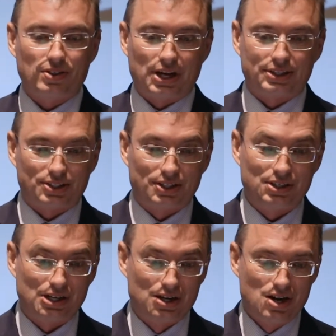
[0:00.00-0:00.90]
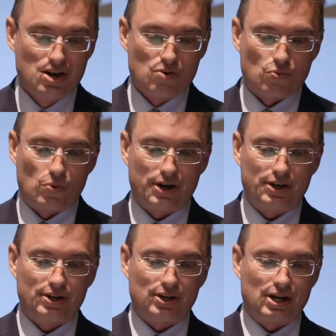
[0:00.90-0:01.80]
election,
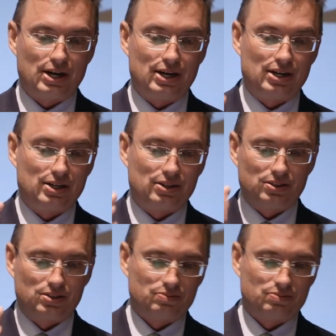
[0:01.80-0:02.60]
where